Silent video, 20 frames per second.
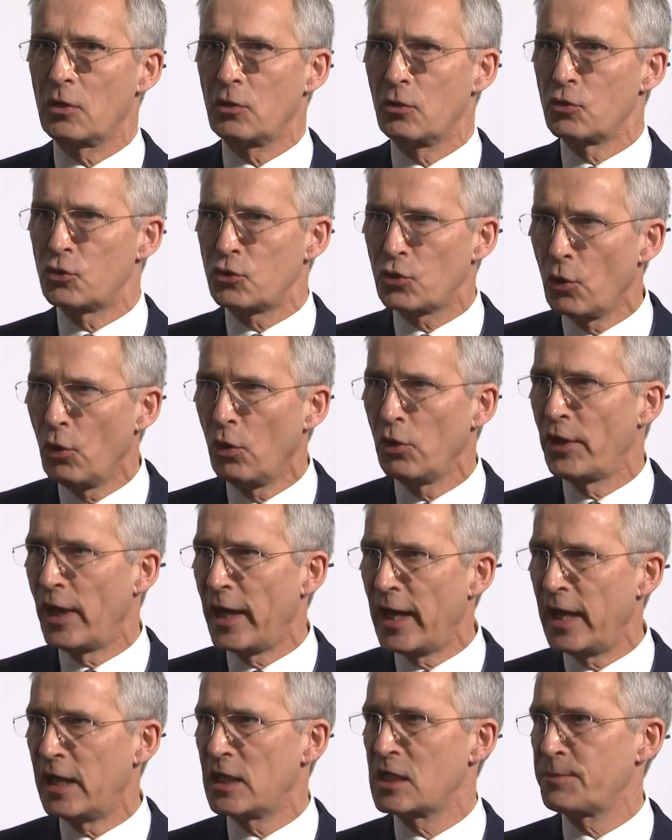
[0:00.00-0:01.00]
control the
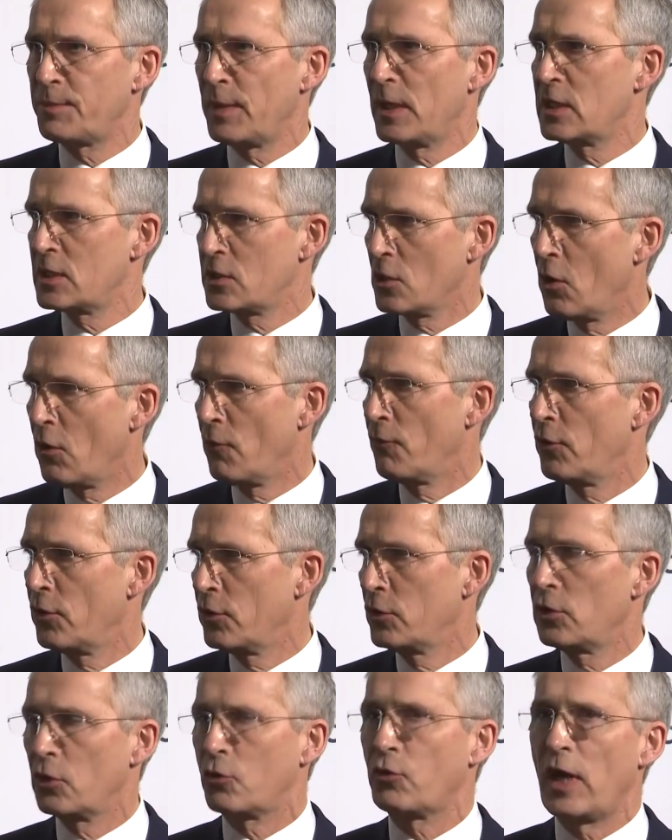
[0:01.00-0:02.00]
airspace
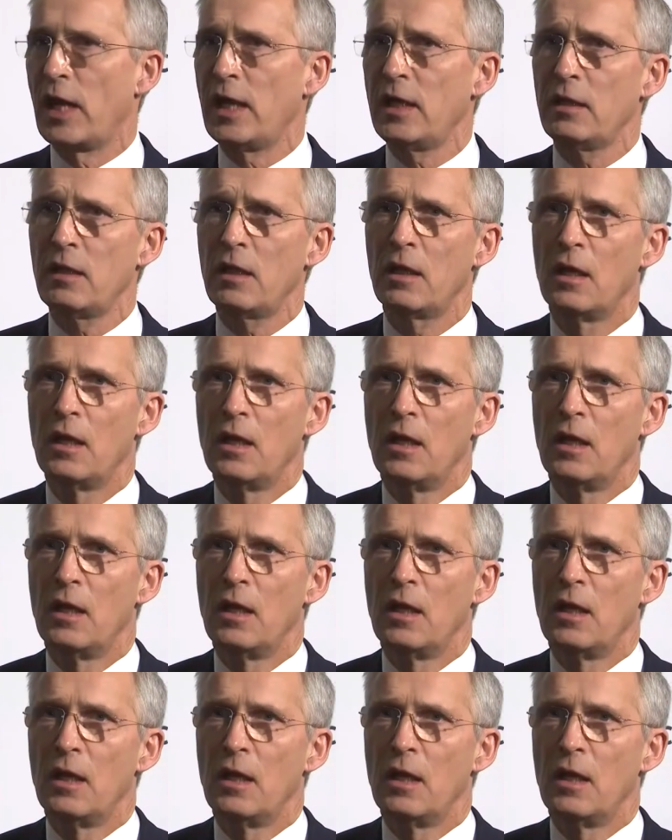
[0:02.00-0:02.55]
over Ukraine,